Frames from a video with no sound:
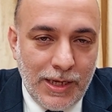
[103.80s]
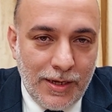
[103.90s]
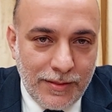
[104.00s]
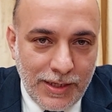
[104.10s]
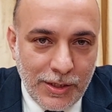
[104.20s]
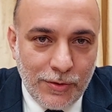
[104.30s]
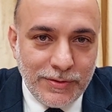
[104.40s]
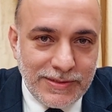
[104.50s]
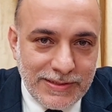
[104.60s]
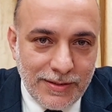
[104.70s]
Are they
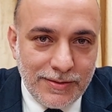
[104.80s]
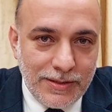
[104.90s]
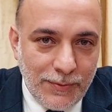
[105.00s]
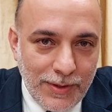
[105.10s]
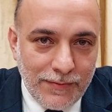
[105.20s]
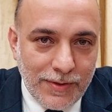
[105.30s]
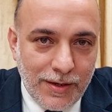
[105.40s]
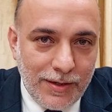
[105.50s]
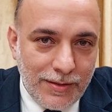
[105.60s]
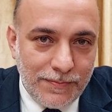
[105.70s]
going still in the way of
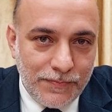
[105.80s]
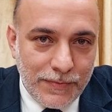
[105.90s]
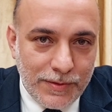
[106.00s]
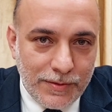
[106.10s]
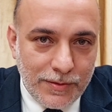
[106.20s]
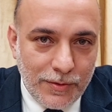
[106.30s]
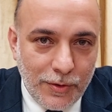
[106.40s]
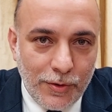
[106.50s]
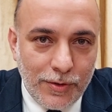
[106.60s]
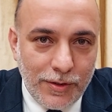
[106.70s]
God?
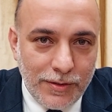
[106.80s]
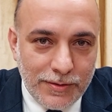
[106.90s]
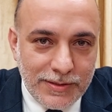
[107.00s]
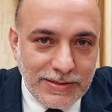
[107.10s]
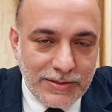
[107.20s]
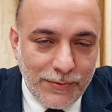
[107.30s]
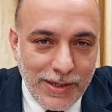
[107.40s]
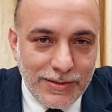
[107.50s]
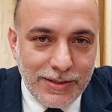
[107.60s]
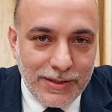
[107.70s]
Or the
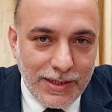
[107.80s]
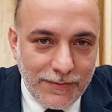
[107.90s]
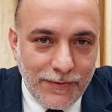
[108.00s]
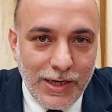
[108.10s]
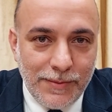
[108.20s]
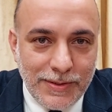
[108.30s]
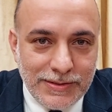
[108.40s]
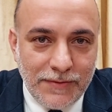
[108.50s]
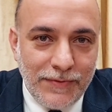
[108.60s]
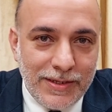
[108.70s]
surrounding environment
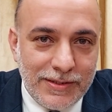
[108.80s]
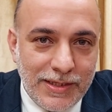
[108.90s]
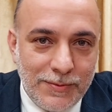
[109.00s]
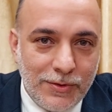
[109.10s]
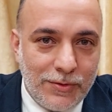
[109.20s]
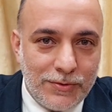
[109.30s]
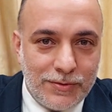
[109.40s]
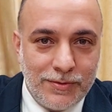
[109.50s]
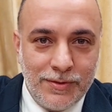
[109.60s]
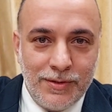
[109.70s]
is affecting them in order
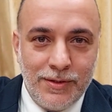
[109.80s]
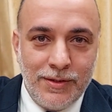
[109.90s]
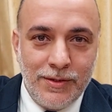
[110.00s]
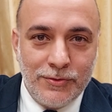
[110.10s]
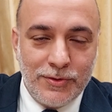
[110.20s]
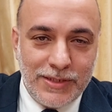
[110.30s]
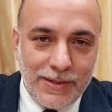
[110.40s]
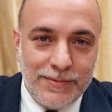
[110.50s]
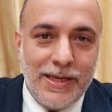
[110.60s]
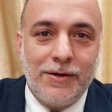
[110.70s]
to take
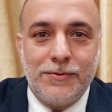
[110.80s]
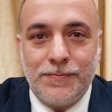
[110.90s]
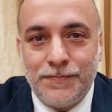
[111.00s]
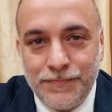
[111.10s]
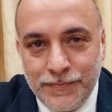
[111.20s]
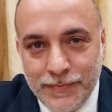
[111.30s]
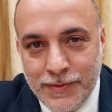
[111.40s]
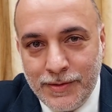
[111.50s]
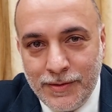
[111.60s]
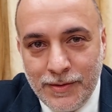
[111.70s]
them down?
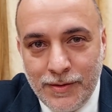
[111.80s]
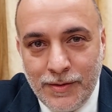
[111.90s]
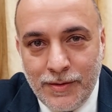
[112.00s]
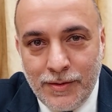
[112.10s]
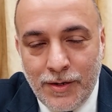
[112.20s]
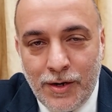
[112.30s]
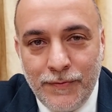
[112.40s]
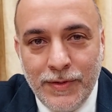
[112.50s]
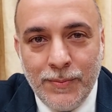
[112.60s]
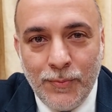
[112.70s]
Are
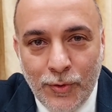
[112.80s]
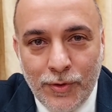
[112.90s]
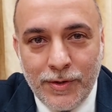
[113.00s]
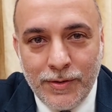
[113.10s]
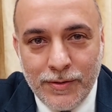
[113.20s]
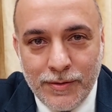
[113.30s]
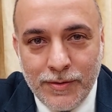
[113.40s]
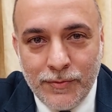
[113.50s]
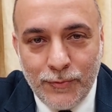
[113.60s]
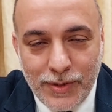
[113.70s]
we more
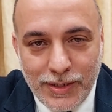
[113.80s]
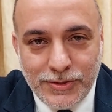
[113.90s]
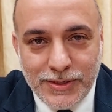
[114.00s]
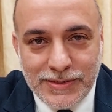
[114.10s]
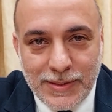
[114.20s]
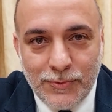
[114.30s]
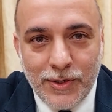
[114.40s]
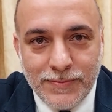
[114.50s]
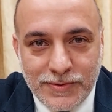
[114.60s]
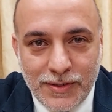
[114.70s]
religious and
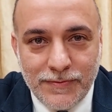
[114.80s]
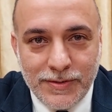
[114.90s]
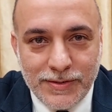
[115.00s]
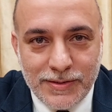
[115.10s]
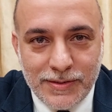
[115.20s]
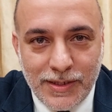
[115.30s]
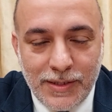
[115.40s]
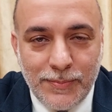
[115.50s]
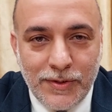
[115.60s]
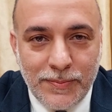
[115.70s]
more observant
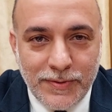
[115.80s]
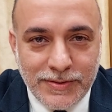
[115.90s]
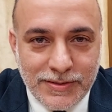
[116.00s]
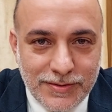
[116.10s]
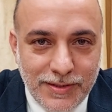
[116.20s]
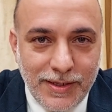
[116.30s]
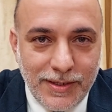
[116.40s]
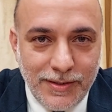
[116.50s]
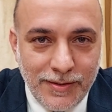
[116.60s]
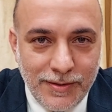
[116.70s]
and a better person
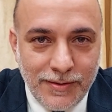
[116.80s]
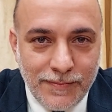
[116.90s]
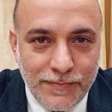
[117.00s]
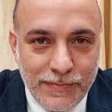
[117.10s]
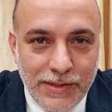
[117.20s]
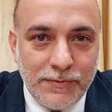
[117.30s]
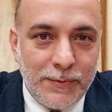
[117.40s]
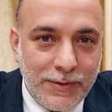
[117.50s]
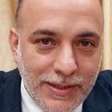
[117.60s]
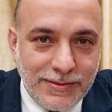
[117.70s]
today than we
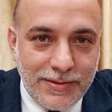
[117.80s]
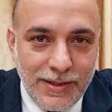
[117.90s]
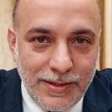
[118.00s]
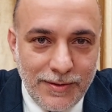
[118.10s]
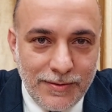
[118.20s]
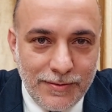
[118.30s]
were yesterday?